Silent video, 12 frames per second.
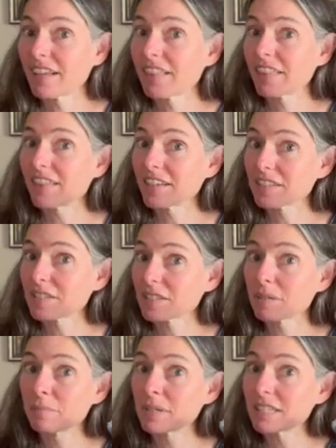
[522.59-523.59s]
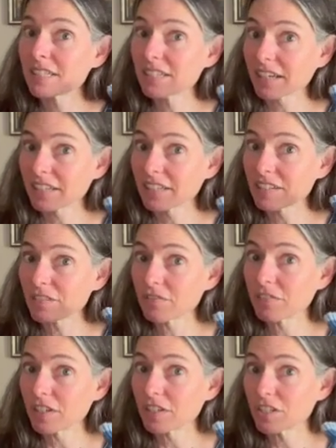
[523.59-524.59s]
that's my second
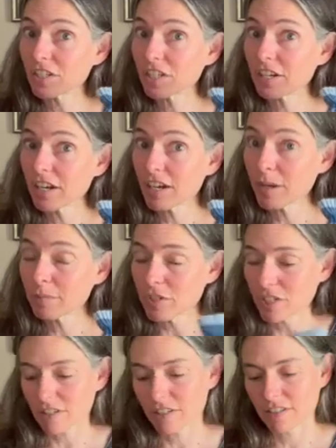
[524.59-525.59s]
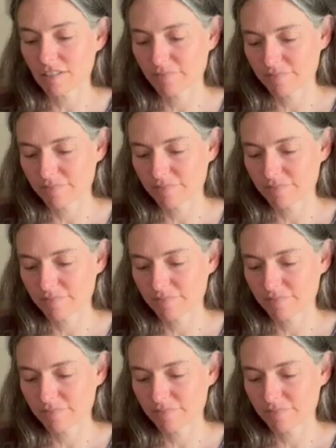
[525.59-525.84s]
finished object.